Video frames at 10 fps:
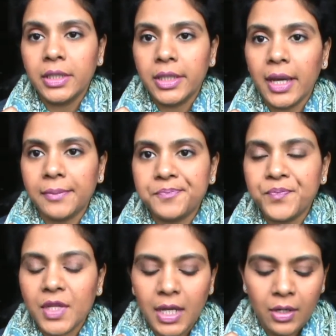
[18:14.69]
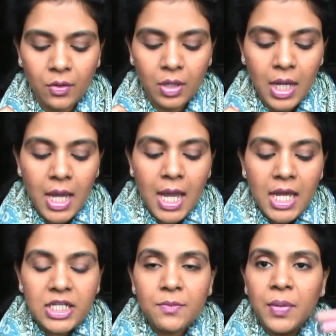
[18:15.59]
Yeah I know
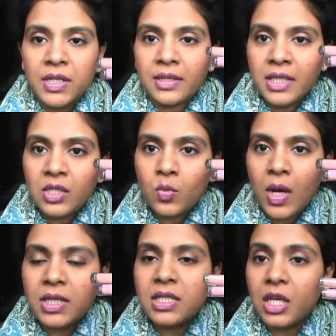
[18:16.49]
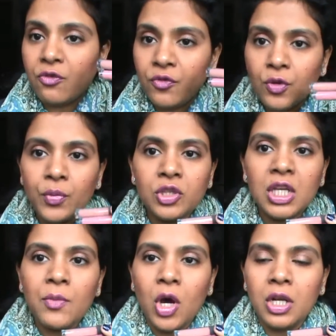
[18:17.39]
but these ones if you put
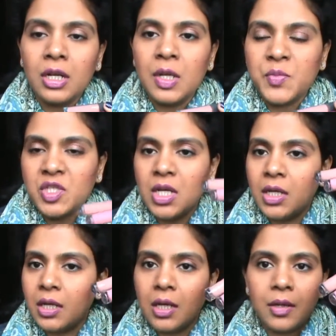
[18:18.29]
them on a lipstick